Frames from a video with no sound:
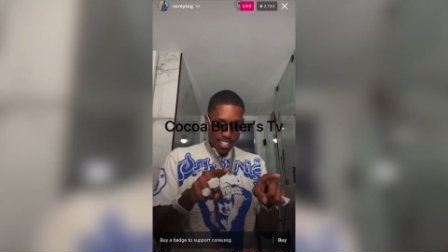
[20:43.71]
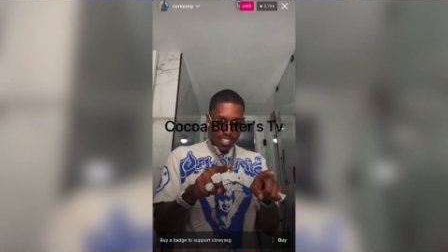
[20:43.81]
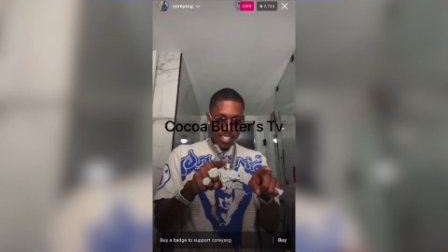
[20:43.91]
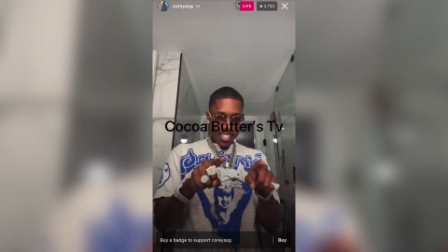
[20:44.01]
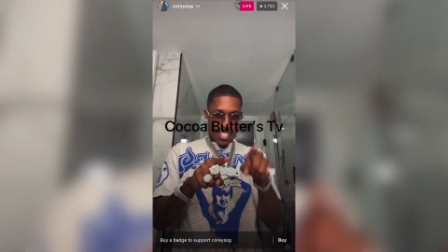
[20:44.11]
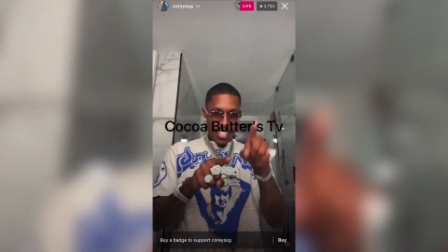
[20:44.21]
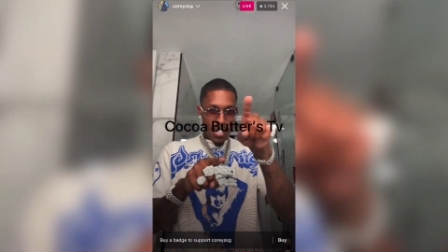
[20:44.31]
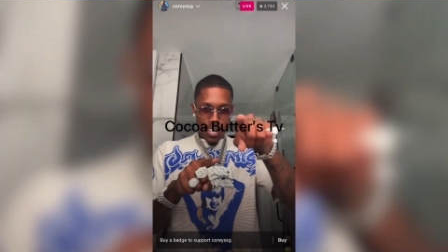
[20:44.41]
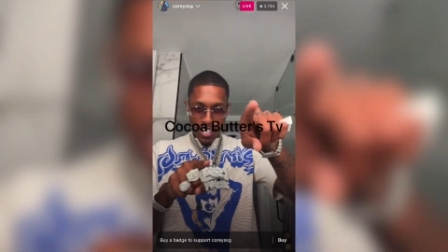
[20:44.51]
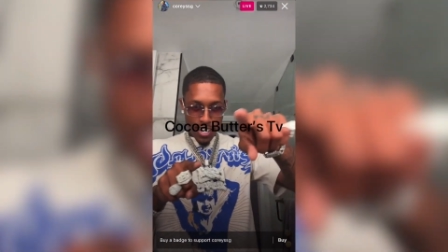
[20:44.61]
Her, her,
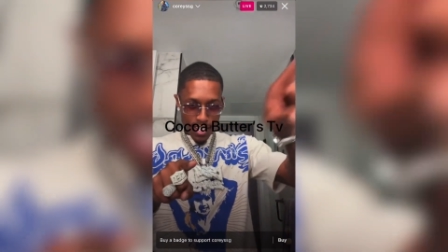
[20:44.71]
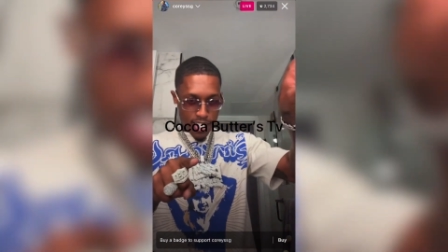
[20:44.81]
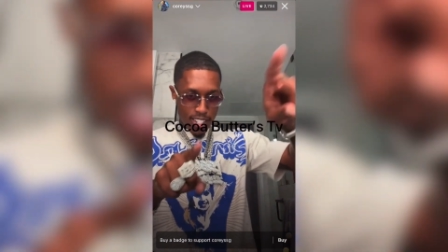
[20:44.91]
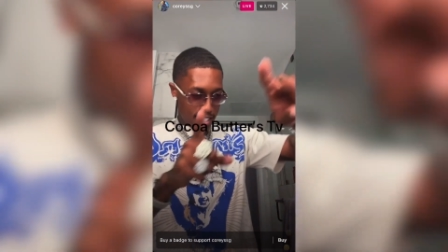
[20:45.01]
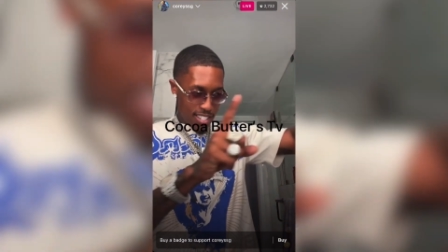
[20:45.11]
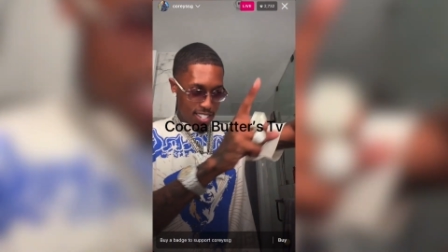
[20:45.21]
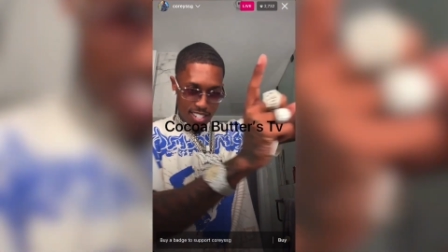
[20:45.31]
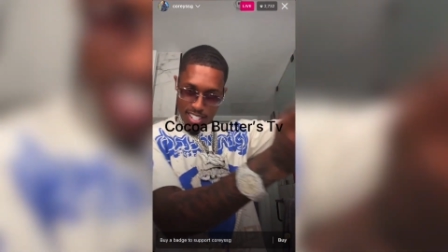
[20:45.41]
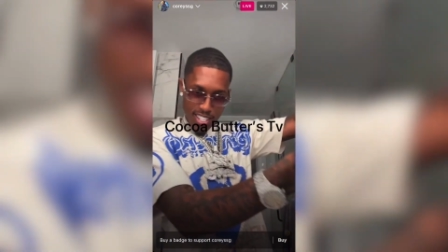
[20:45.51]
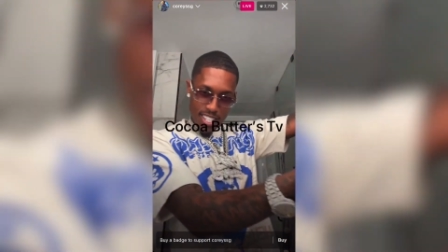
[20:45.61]
her,
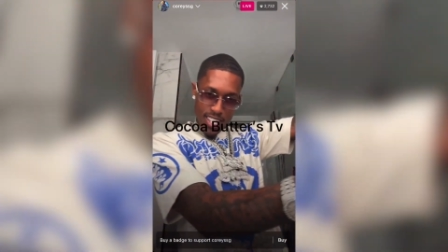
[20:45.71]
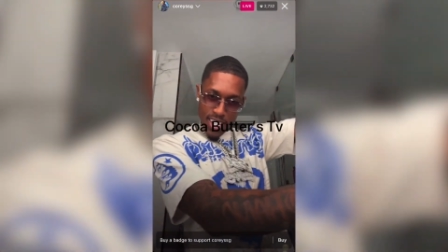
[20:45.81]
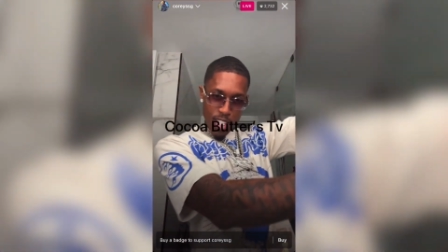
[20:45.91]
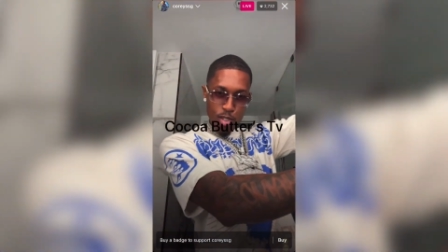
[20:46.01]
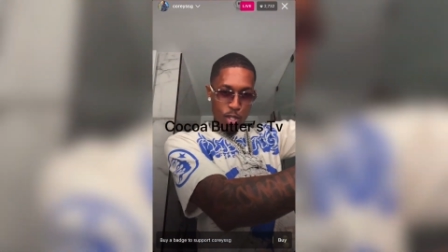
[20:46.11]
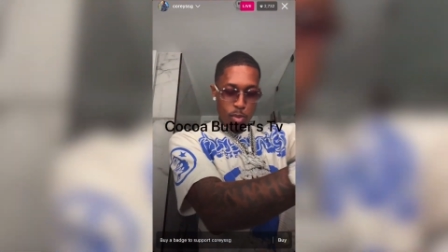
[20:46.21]
the, the other YouTuber